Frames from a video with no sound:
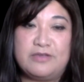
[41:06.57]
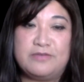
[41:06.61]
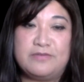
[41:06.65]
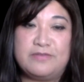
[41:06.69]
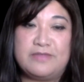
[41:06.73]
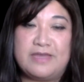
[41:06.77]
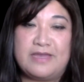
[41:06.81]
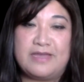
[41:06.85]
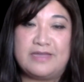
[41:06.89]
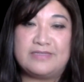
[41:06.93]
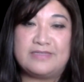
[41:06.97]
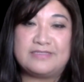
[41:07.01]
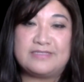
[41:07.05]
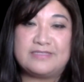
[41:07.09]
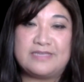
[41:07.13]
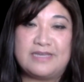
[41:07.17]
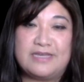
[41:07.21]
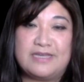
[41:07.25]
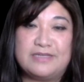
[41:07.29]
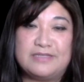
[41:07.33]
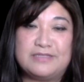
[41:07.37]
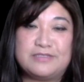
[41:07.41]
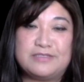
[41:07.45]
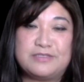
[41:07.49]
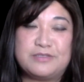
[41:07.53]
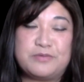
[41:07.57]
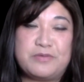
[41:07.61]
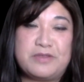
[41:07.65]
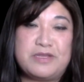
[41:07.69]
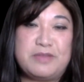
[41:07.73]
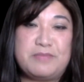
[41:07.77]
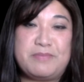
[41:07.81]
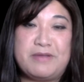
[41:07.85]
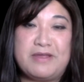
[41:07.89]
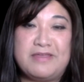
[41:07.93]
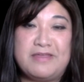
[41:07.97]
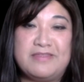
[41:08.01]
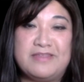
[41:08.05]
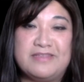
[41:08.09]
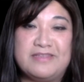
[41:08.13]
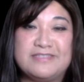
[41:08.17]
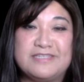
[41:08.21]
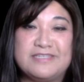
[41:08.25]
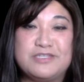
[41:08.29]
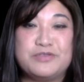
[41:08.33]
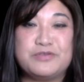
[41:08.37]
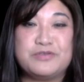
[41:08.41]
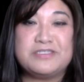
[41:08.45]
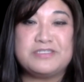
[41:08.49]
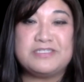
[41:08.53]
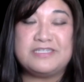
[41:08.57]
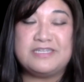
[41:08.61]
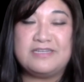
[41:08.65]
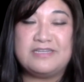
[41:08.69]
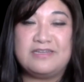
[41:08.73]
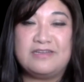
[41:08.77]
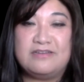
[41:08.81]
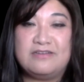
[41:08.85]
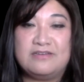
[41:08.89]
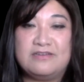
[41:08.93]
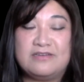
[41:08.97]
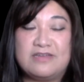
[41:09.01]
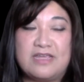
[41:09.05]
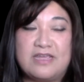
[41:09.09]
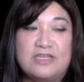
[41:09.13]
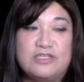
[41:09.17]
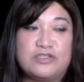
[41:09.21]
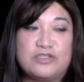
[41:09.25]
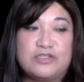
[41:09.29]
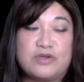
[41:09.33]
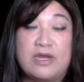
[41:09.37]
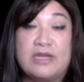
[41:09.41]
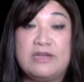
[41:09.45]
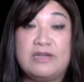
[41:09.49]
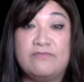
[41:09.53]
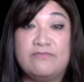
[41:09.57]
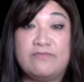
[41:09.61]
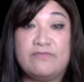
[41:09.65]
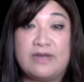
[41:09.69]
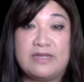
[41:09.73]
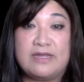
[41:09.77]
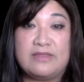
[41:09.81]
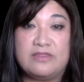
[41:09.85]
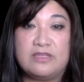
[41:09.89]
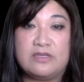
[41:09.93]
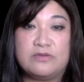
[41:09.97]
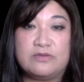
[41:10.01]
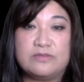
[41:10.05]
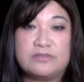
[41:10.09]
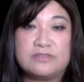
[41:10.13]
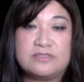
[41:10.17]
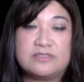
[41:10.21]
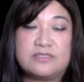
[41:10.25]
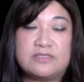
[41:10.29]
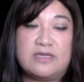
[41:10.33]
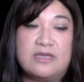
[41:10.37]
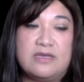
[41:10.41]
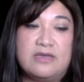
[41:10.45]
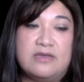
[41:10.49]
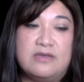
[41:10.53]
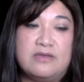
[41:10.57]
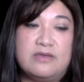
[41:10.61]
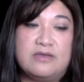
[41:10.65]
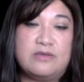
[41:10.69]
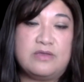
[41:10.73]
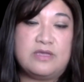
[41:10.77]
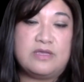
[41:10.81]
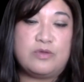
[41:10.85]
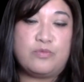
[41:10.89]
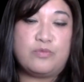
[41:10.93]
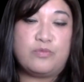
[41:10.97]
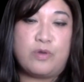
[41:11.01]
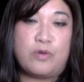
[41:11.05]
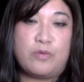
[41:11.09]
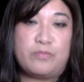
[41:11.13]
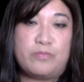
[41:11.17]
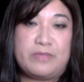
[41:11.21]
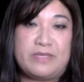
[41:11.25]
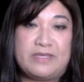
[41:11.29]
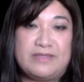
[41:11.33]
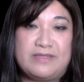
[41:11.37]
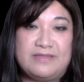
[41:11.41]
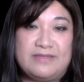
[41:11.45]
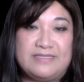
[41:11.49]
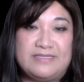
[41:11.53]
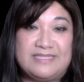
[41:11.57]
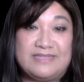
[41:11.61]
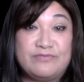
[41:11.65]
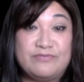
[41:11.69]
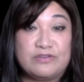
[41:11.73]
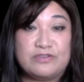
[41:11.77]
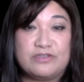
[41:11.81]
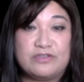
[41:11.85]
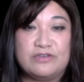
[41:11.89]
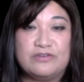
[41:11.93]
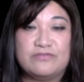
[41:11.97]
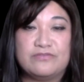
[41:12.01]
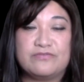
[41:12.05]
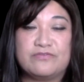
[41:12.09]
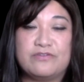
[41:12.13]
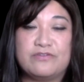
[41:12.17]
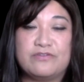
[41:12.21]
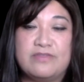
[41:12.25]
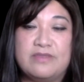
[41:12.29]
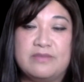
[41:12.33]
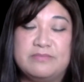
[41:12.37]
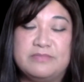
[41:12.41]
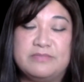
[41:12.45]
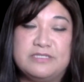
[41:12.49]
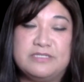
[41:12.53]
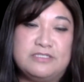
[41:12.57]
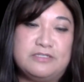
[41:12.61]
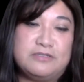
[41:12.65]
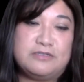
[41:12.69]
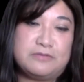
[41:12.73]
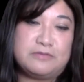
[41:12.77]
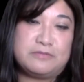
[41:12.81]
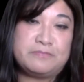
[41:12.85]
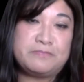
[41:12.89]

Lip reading: That so anybody that's interested in trying to find those, it won't be difficult for them to do.